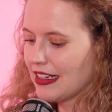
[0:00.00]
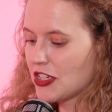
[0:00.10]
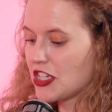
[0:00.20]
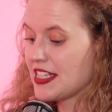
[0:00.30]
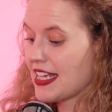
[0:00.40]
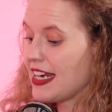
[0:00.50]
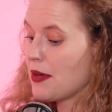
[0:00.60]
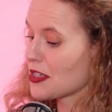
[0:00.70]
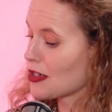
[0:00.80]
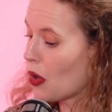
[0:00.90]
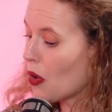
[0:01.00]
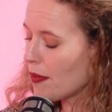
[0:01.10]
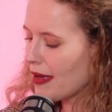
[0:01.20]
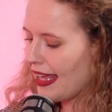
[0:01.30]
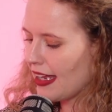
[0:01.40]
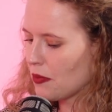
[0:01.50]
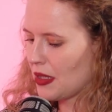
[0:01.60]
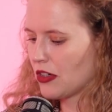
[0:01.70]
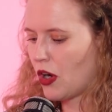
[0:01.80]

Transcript: She said he was a tall man with an